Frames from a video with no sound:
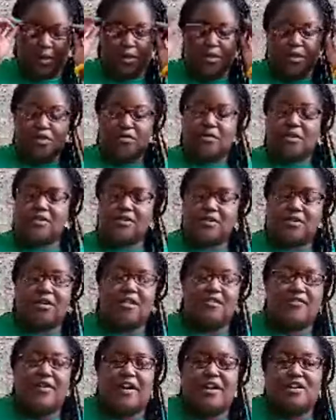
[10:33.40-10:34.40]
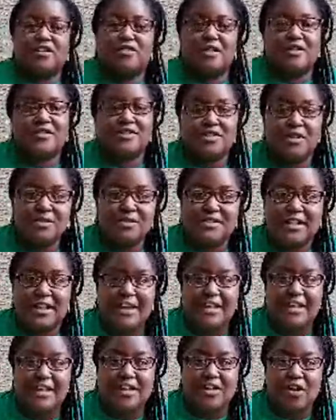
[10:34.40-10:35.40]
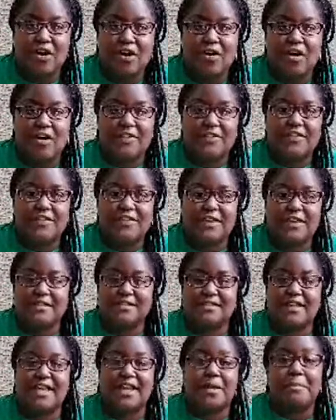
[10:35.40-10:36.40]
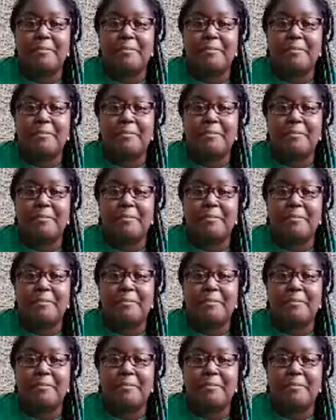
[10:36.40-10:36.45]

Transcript: You're also going to find crustose lichen on things like